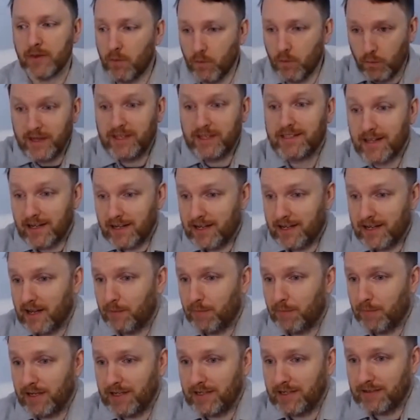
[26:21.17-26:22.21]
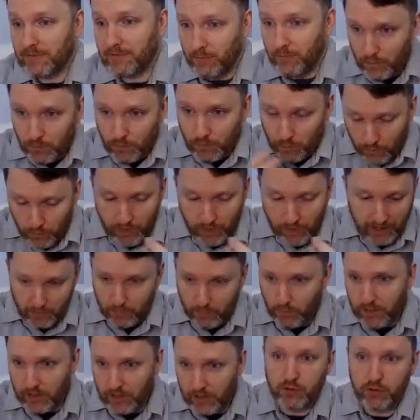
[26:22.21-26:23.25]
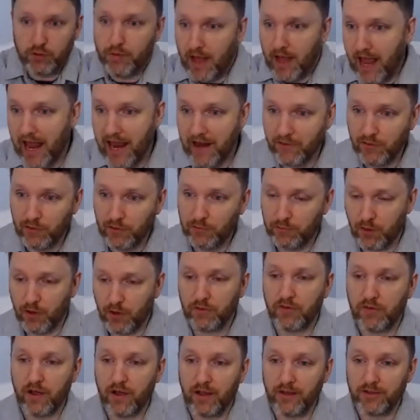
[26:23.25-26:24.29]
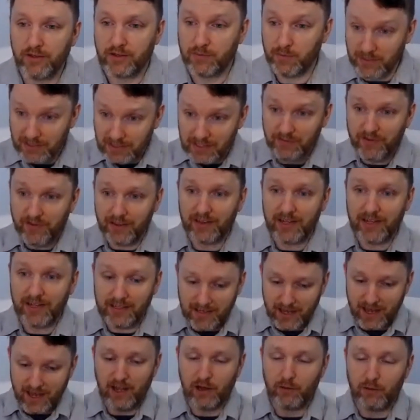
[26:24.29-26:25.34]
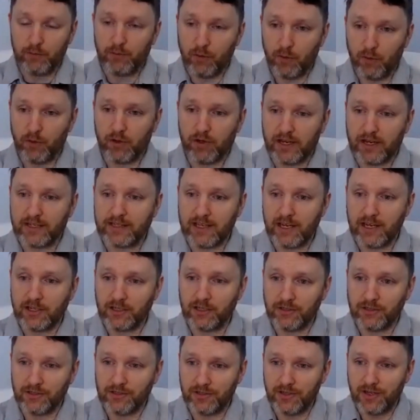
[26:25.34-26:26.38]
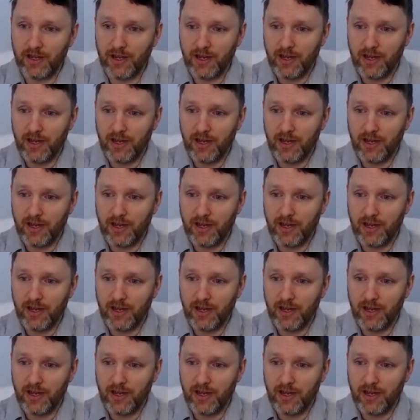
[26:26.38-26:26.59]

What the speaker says: We study companies, like we do behavioral profiles specifically to help organizations